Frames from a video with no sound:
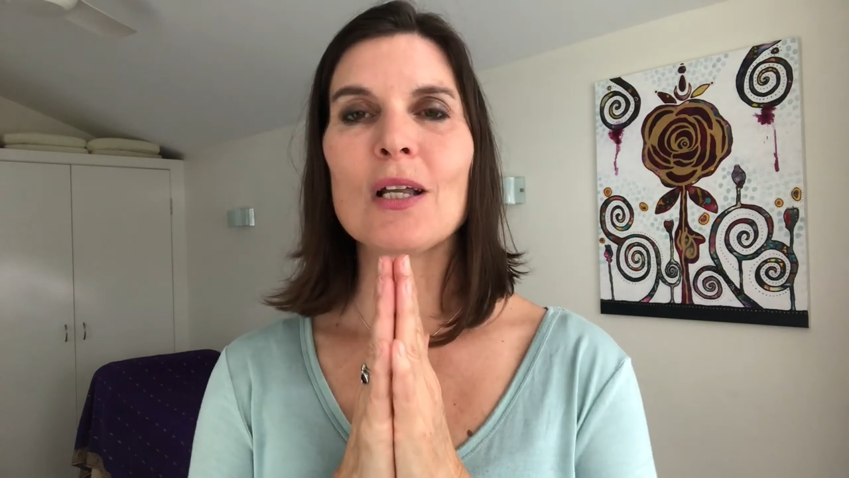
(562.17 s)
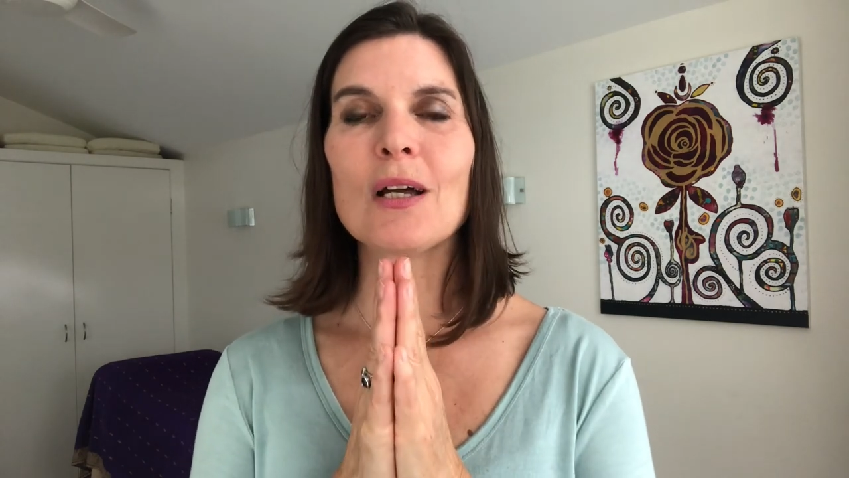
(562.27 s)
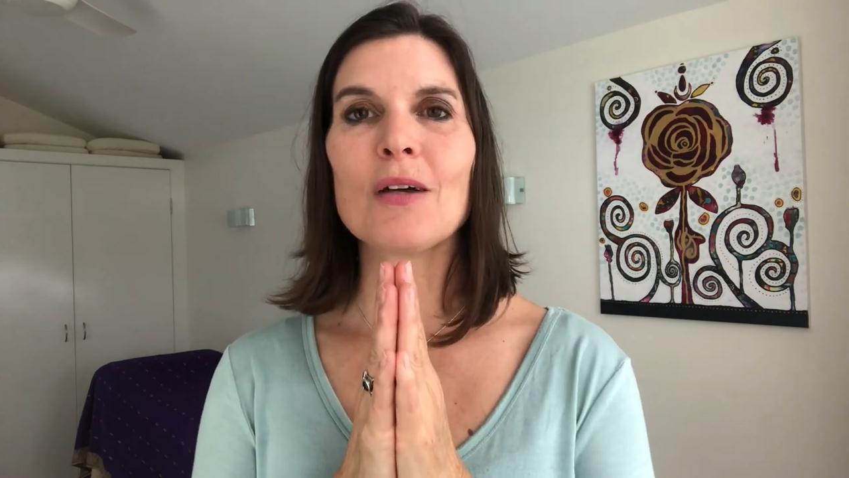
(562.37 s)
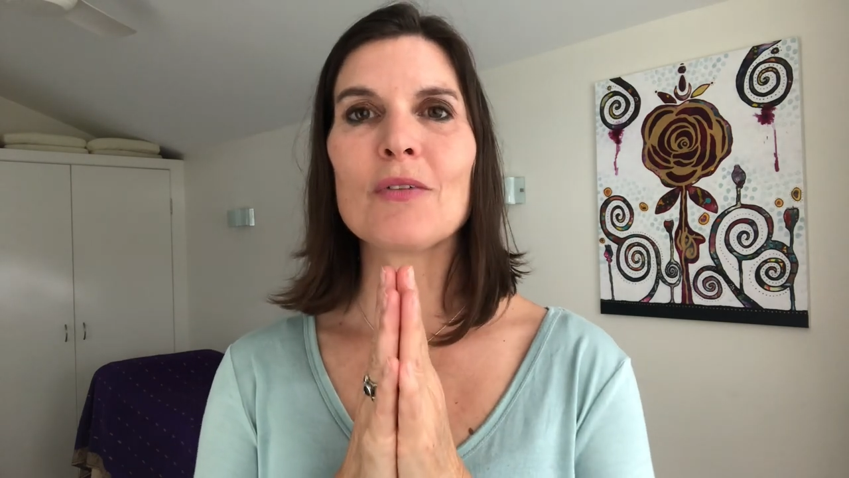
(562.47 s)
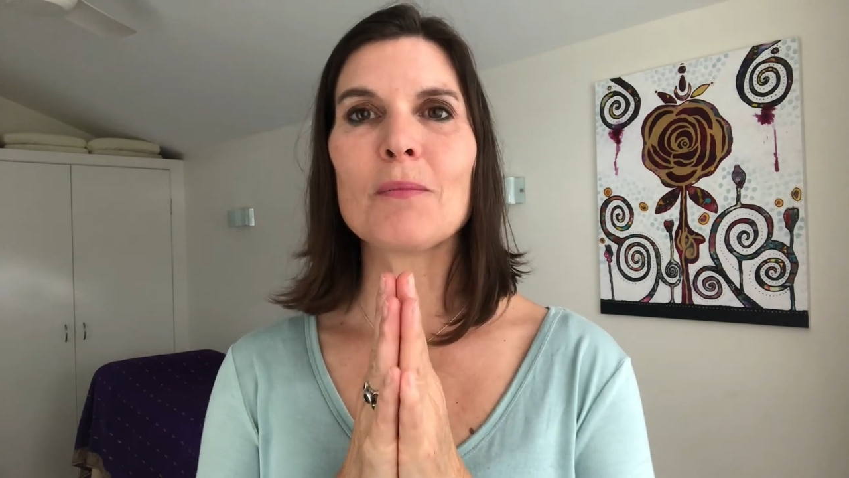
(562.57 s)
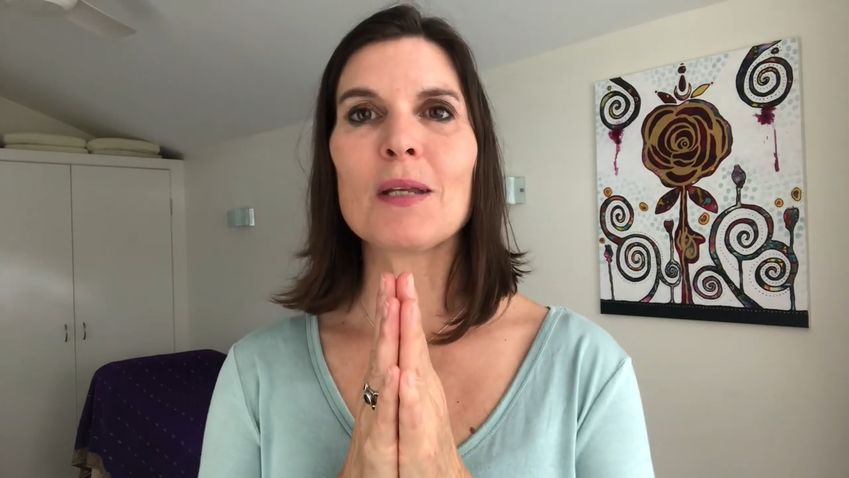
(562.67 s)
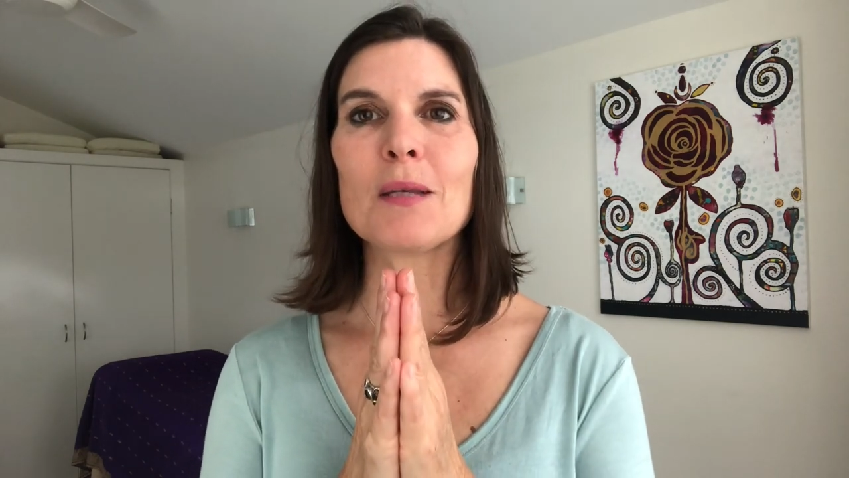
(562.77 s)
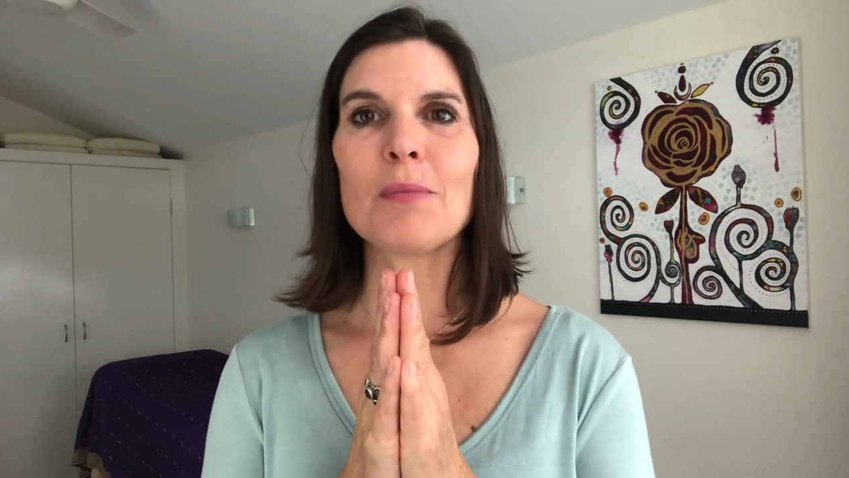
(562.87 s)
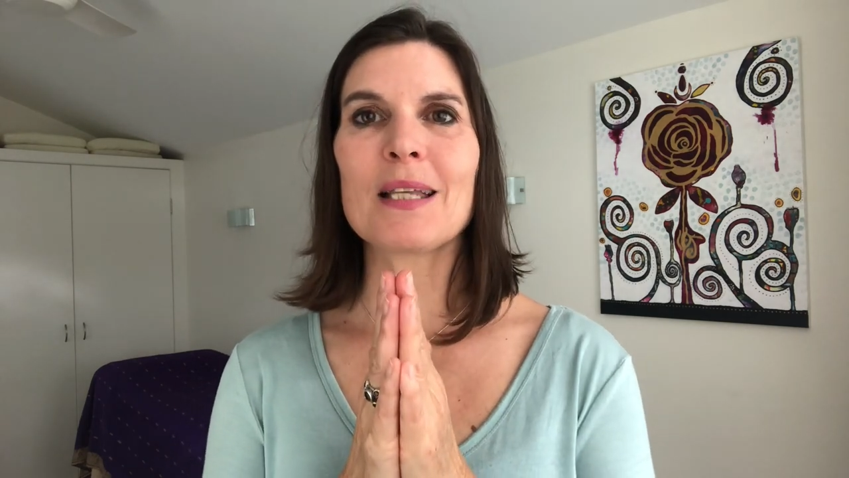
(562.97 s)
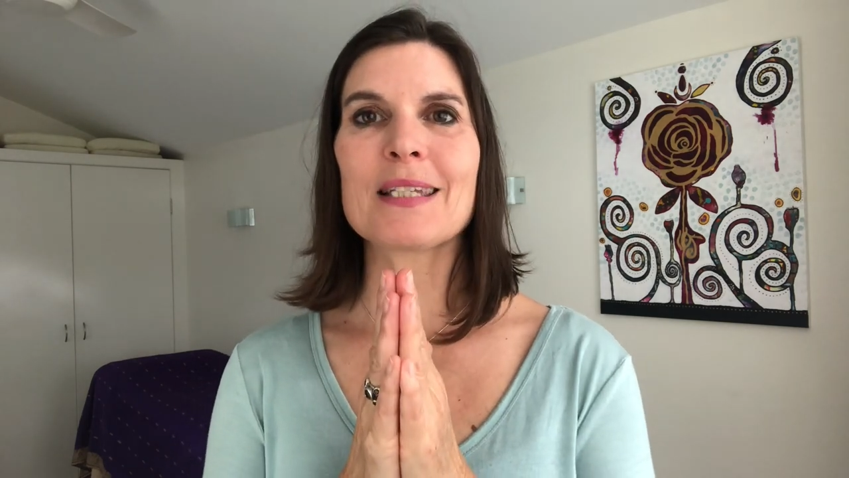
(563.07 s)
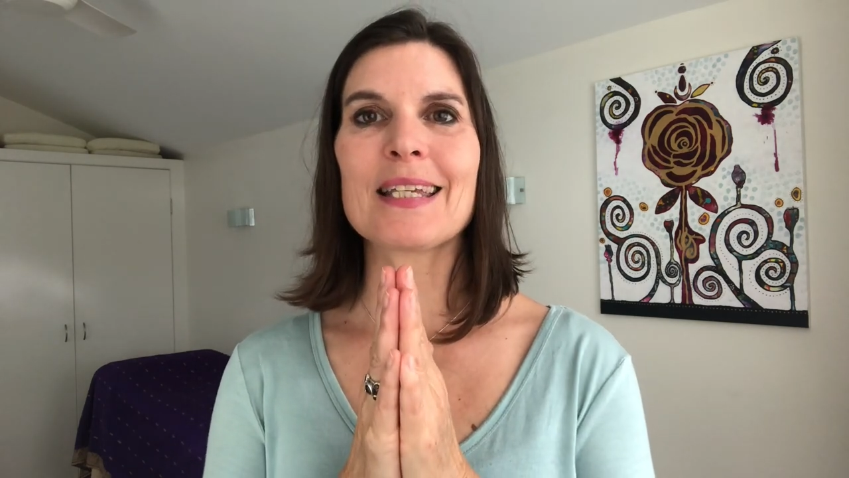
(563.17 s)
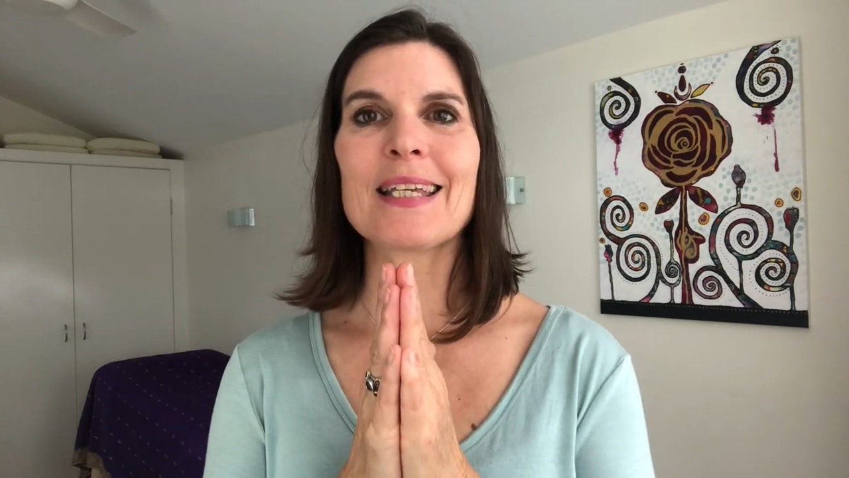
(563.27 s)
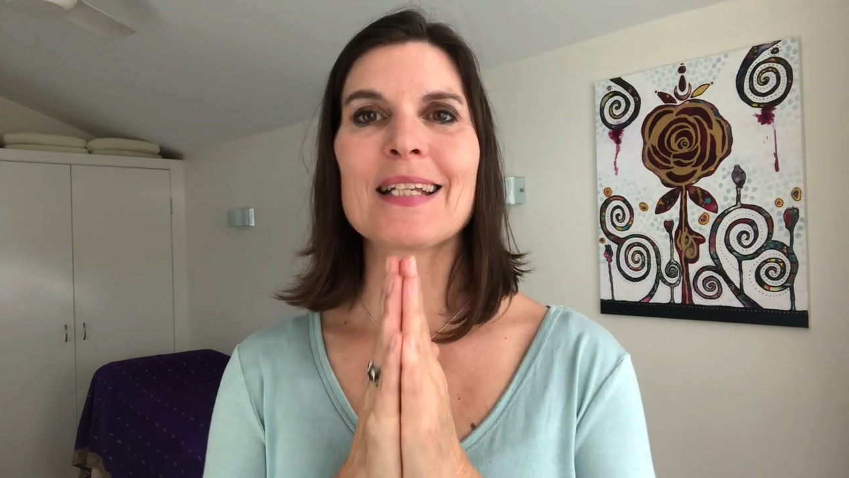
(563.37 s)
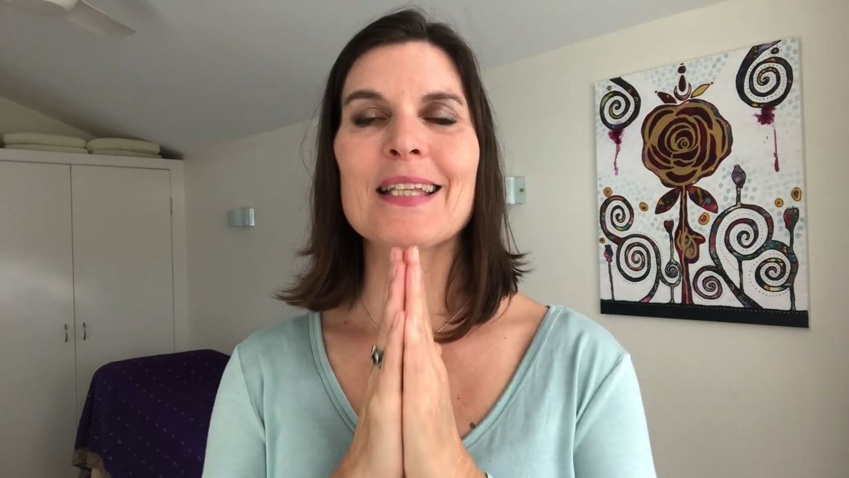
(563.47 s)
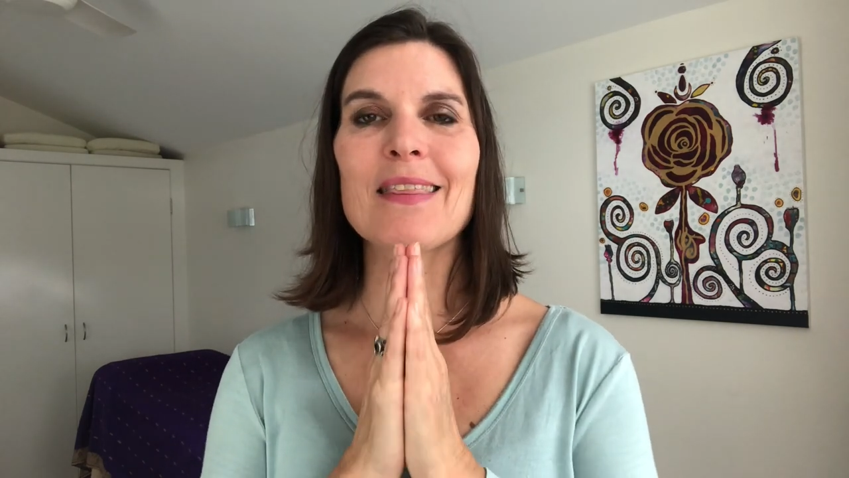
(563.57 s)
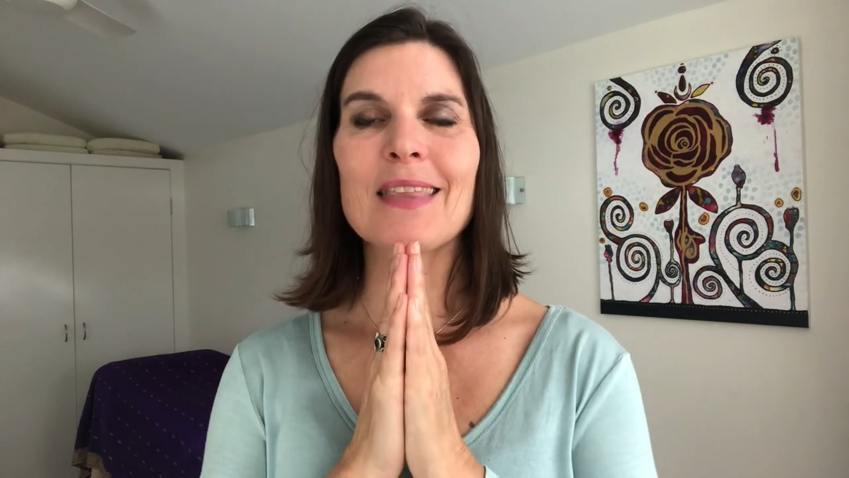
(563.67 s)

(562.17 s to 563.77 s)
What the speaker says: love, many blessings.